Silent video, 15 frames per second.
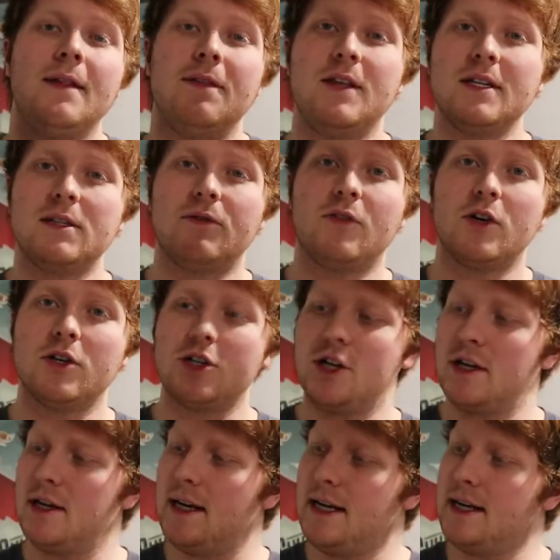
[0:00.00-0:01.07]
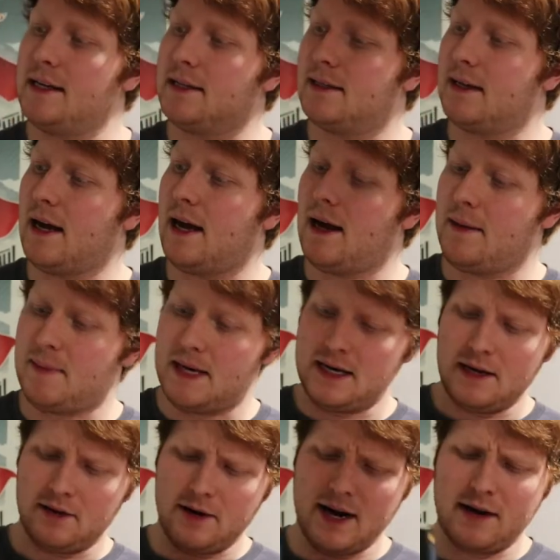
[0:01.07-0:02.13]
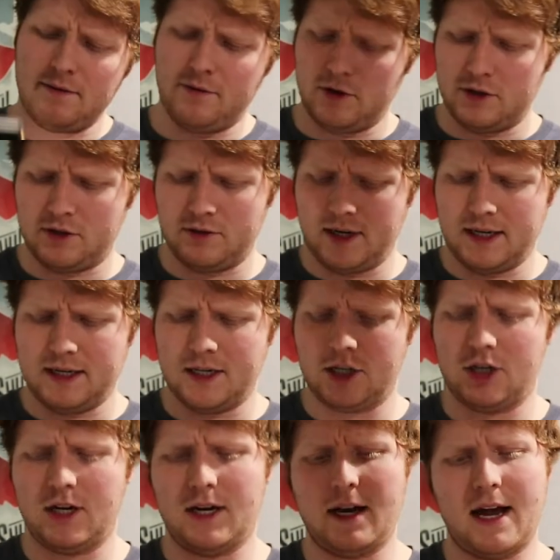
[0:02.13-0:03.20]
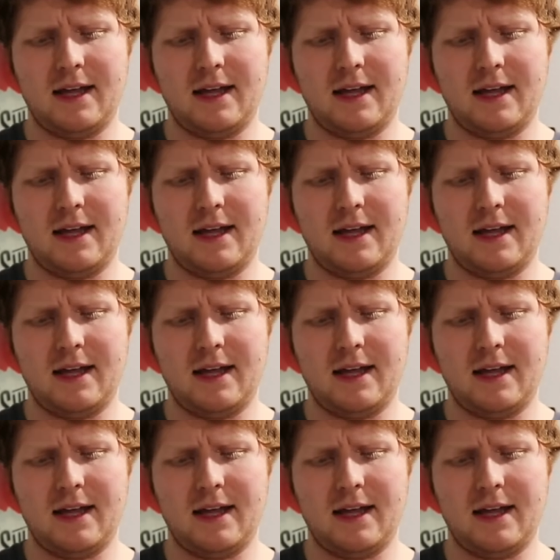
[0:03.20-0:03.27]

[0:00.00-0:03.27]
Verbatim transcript: This version is um, another anniversary edition.